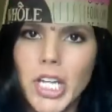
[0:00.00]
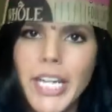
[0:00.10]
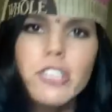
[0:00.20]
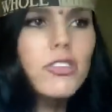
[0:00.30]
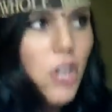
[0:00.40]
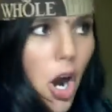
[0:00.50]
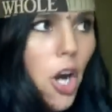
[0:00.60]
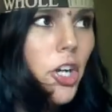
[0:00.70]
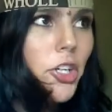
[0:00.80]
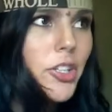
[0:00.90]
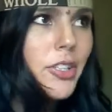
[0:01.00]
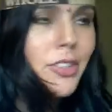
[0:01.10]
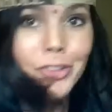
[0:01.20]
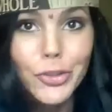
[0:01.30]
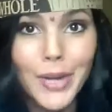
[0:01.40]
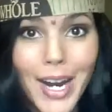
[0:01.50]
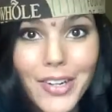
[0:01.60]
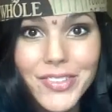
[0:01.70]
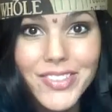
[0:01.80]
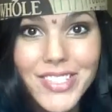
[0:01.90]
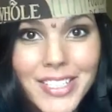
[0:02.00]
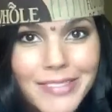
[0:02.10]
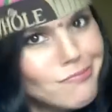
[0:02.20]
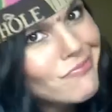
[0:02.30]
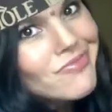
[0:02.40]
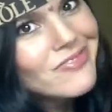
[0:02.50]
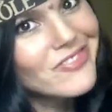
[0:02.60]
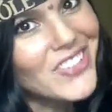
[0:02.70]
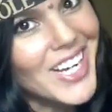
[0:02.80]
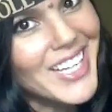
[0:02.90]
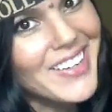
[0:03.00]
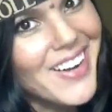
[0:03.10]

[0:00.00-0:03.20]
Change is hard, crowns, fucking